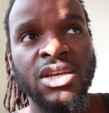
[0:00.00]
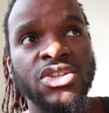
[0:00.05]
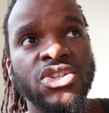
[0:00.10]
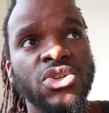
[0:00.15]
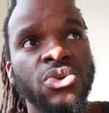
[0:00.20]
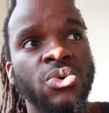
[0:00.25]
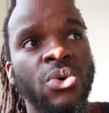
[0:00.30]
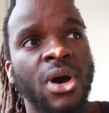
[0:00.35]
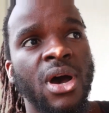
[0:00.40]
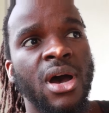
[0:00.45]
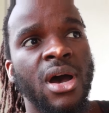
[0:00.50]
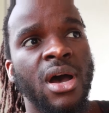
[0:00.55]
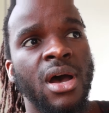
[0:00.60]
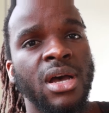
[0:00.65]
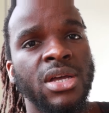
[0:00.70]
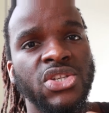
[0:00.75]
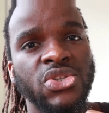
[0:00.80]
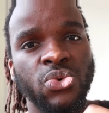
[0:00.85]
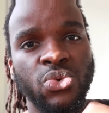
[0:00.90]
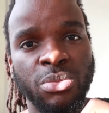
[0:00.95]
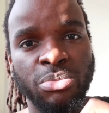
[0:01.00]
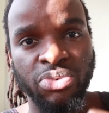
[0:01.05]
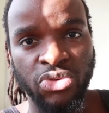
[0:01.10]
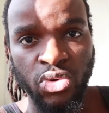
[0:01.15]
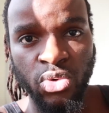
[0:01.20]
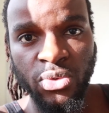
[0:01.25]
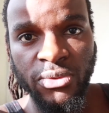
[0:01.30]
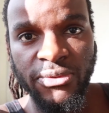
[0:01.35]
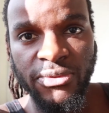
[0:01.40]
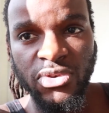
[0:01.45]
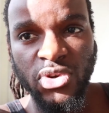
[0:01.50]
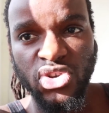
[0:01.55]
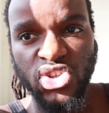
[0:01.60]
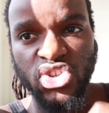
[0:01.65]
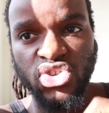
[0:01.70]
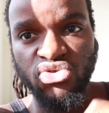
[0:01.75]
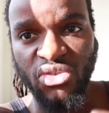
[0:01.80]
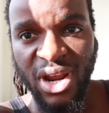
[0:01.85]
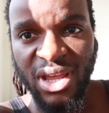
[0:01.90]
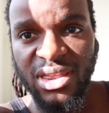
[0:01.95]
to improve your
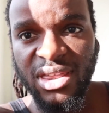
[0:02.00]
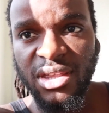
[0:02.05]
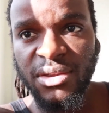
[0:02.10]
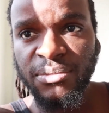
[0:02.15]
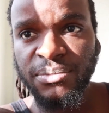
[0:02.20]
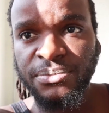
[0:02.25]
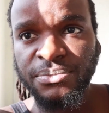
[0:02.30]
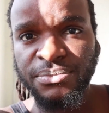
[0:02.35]
strength.